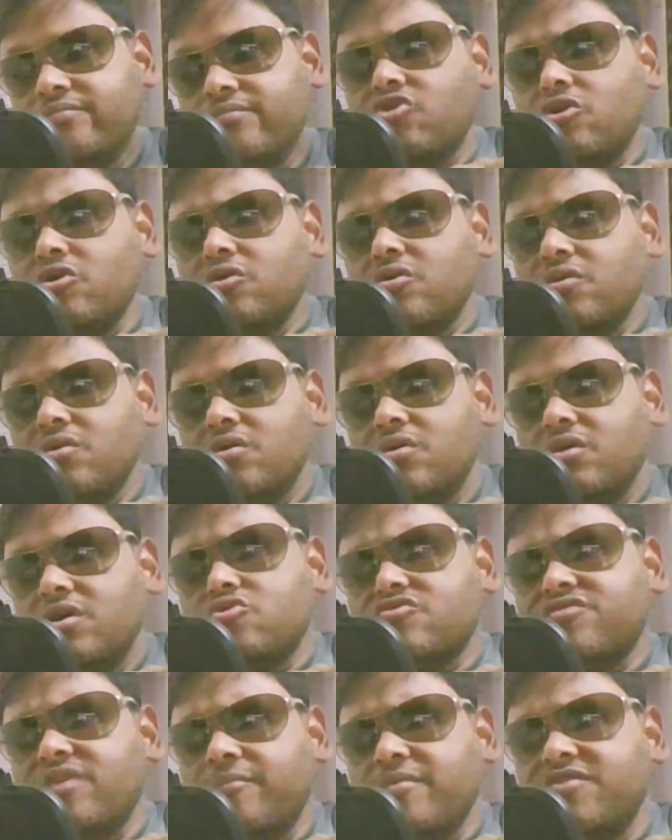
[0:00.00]
So he
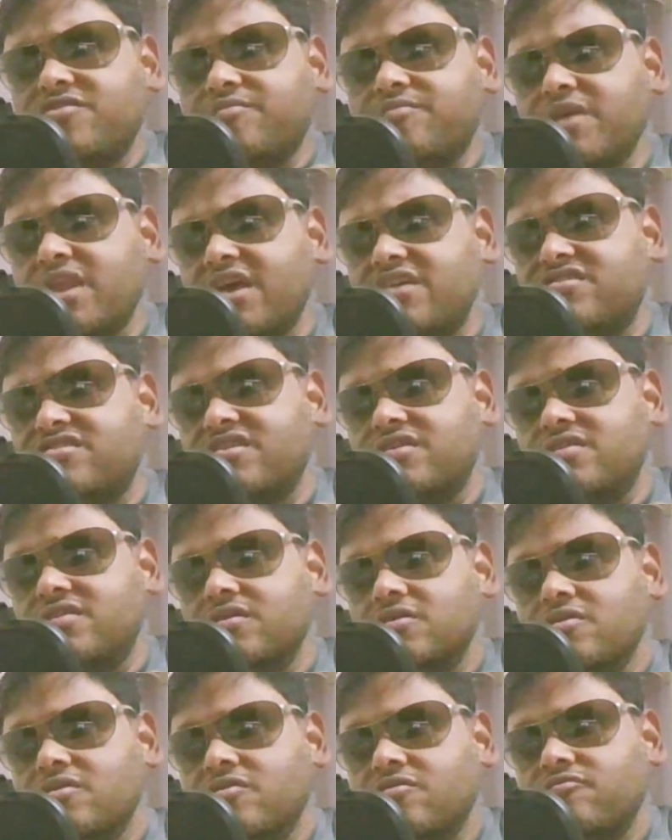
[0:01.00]
took some
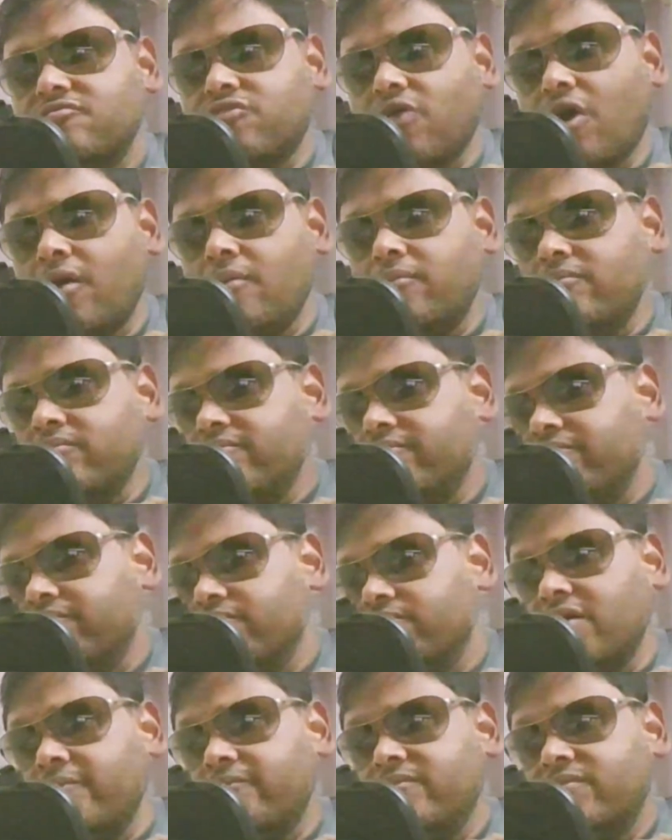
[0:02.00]
inspiration from
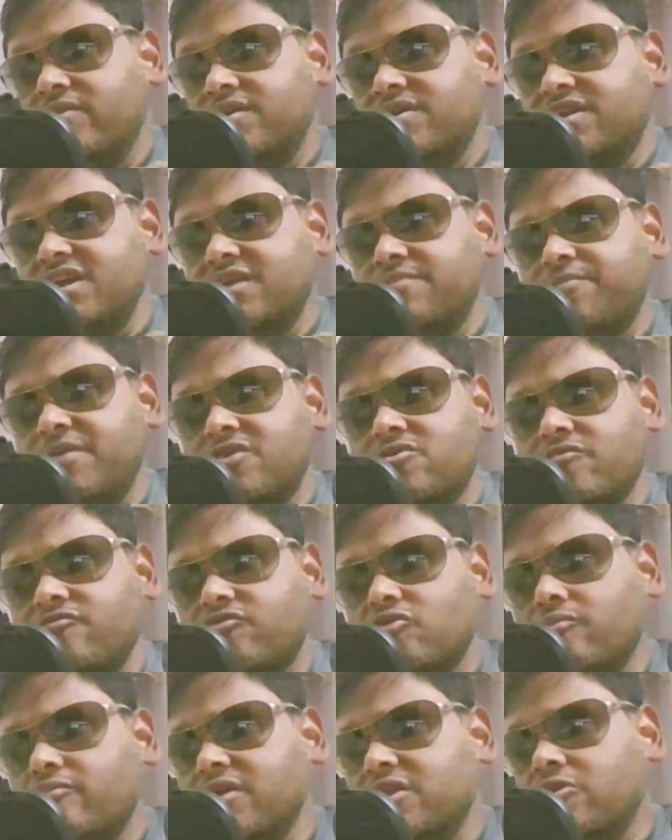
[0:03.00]
the treatment
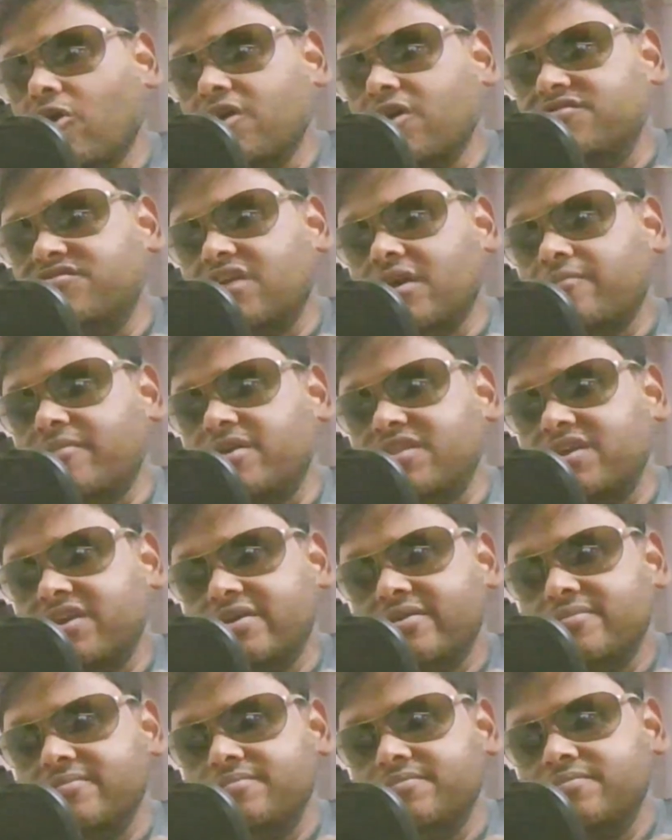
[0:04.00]
of Roman law in
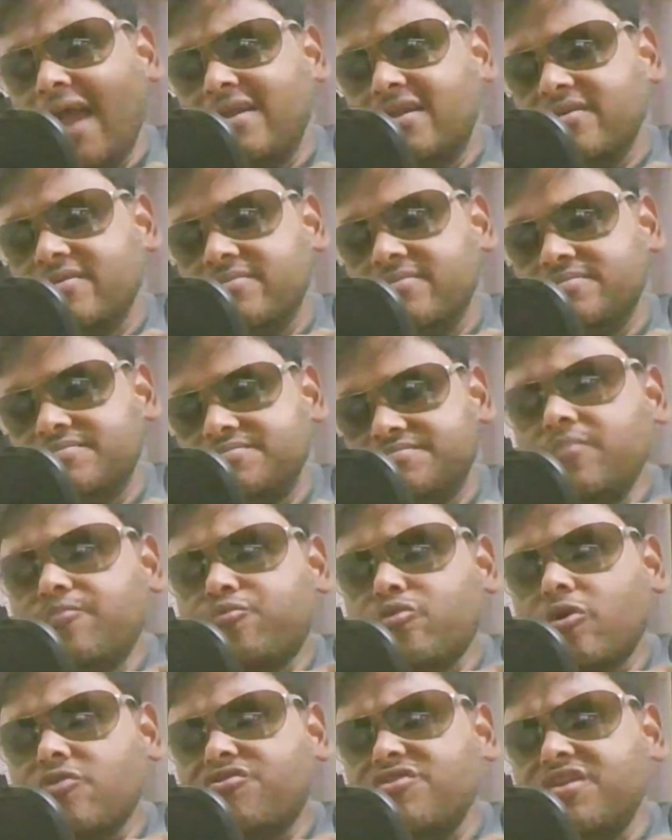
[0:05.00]
Germany, and
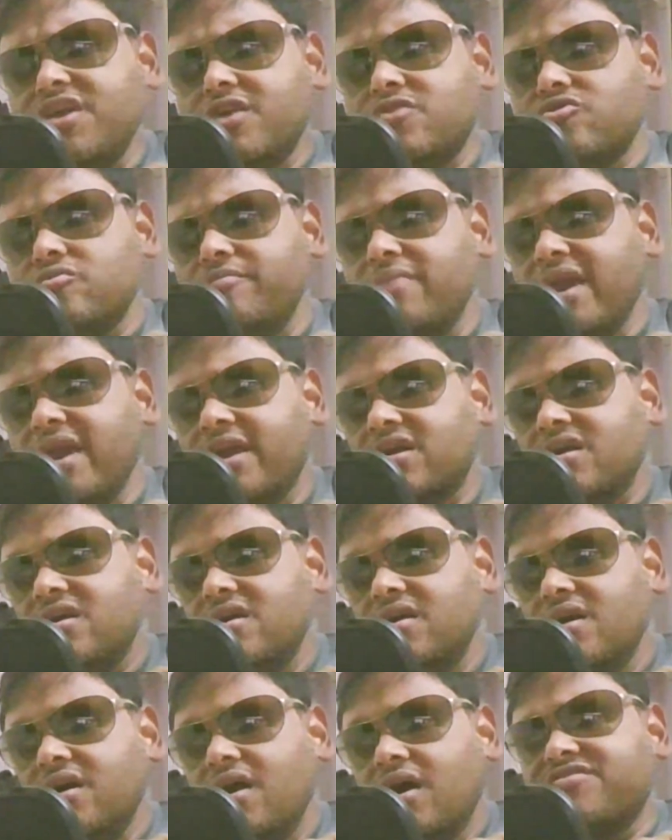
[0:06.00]
he proceeded to
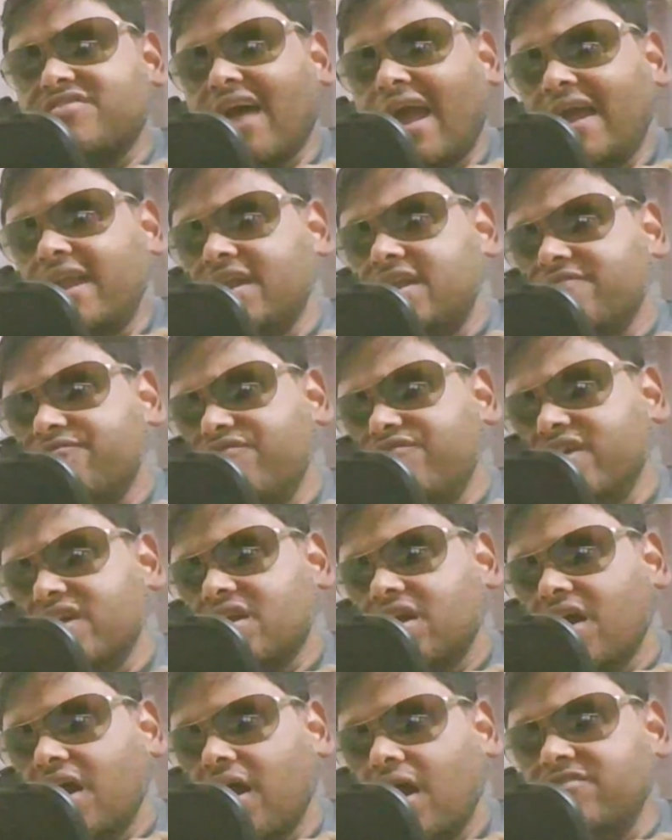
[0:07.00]
make a
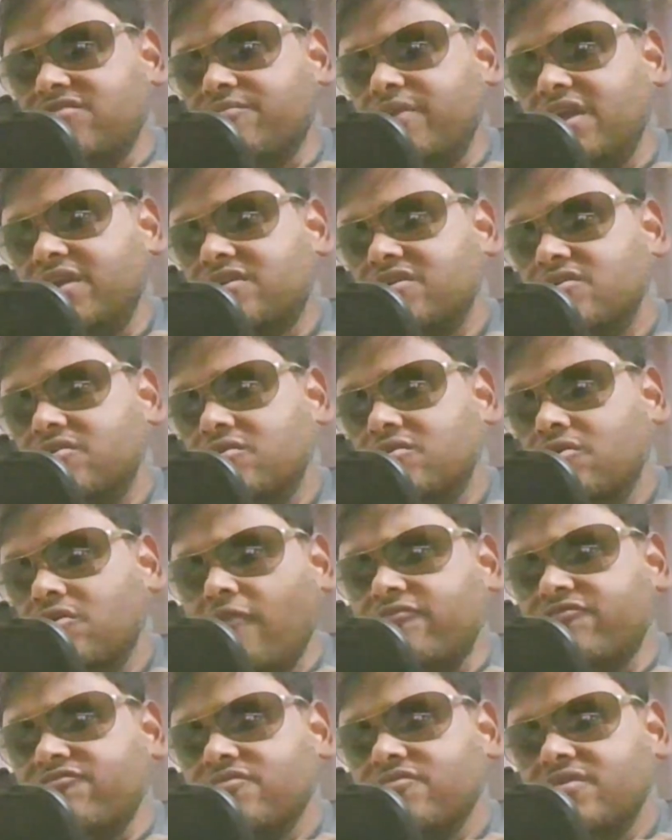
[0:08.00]
scientific arrangement
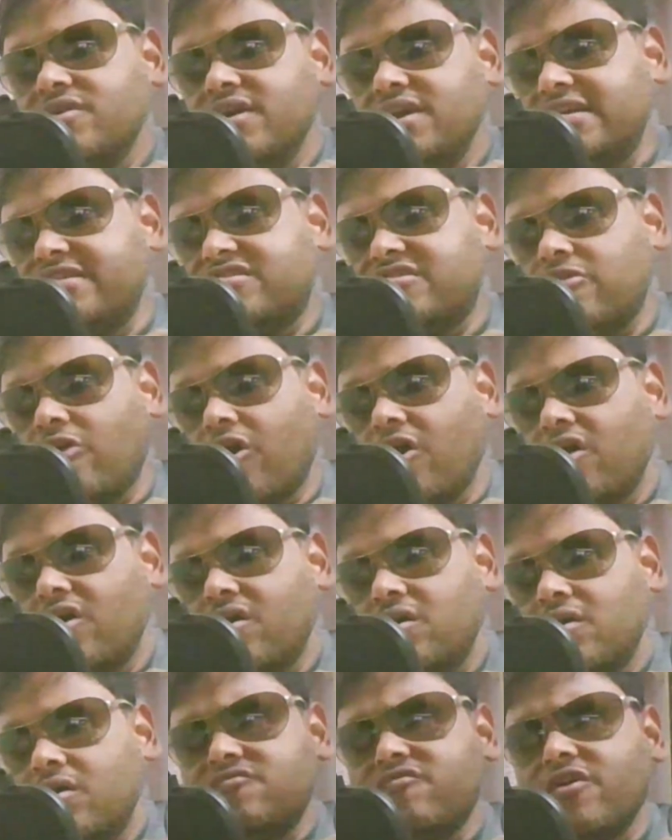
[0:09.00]
of English law.
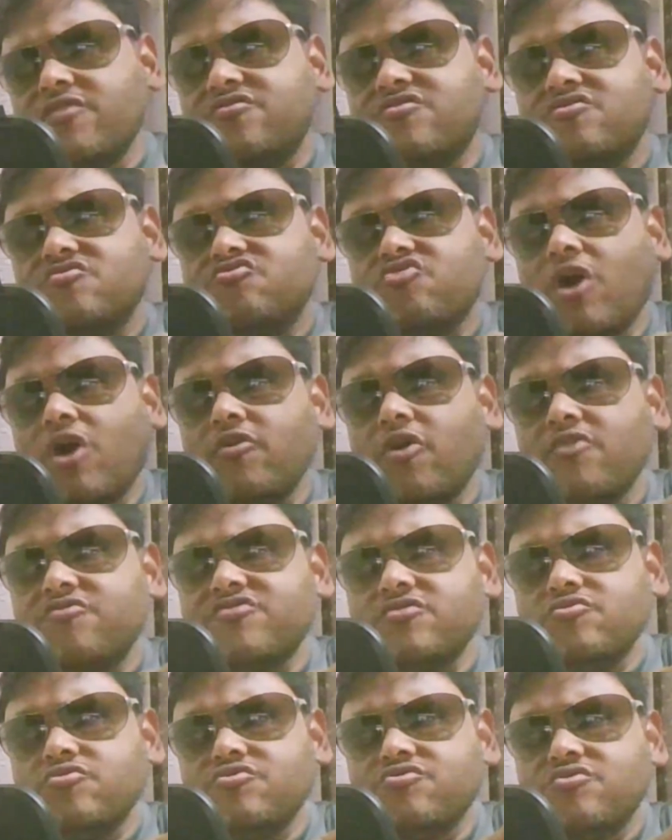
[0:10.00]
It was John
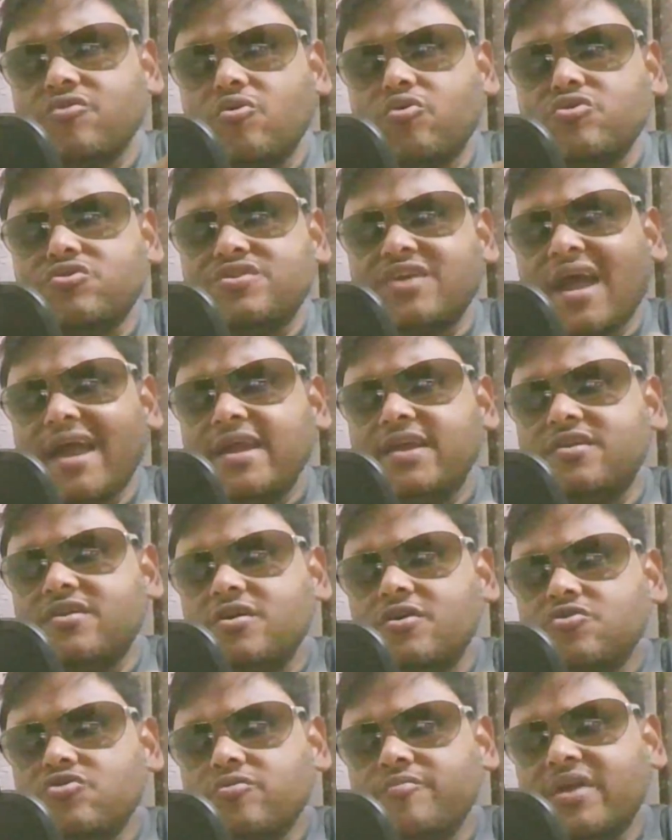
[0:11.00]
Austin who
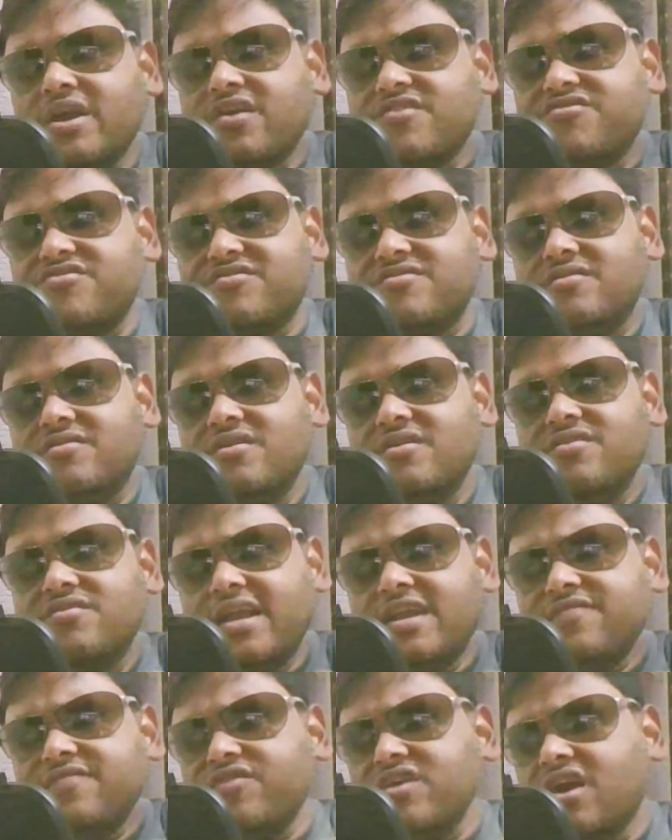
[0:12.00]
tried to make a
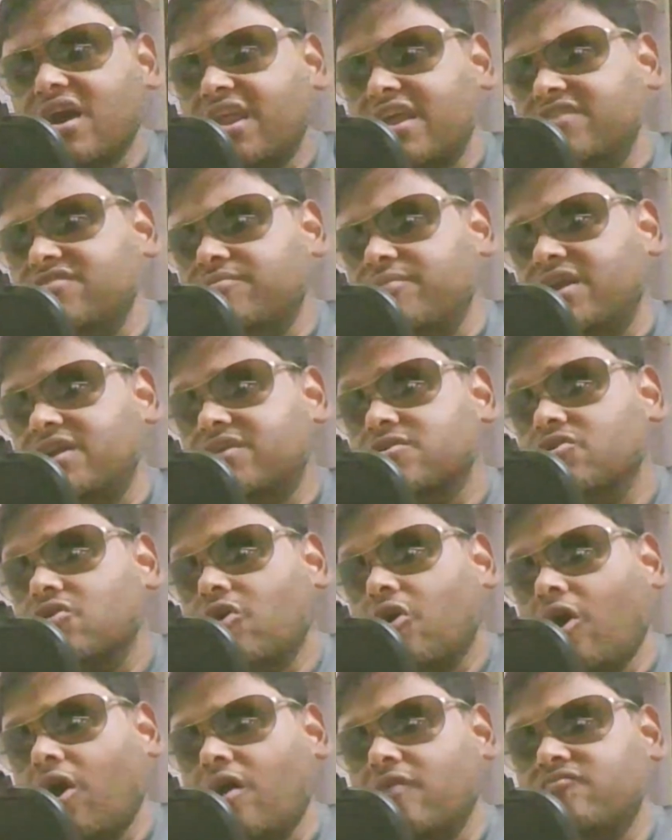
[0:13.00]
scientific arrangement
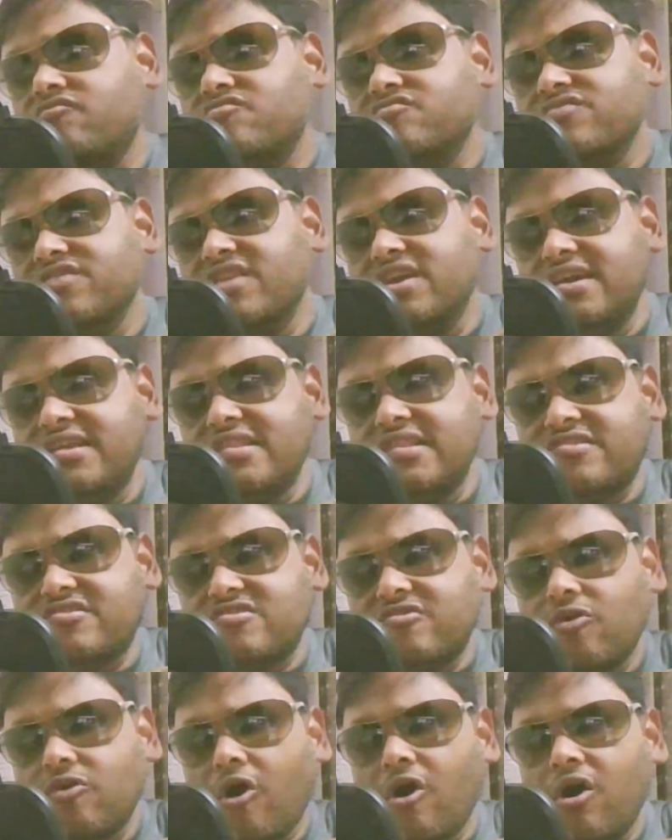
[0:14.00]
of the
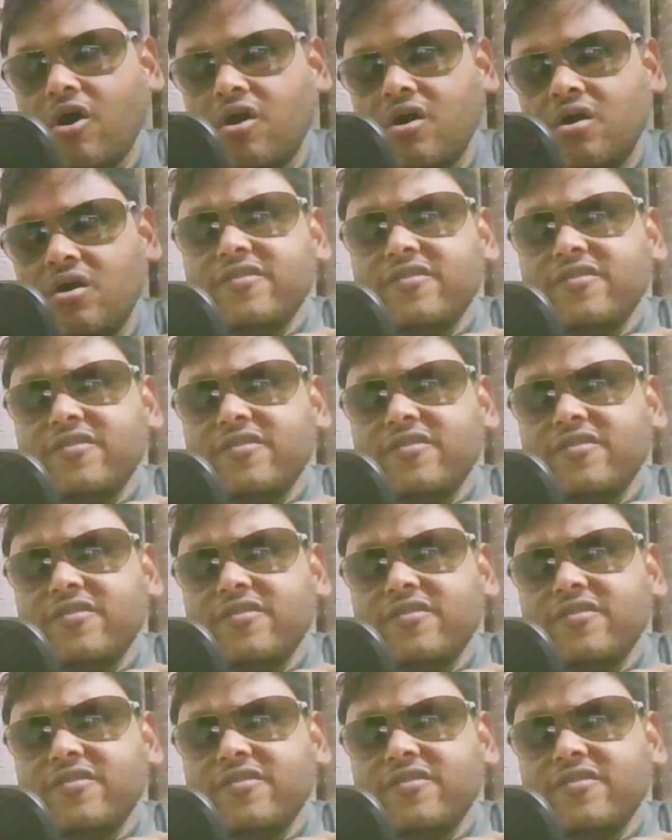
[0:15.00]
English law.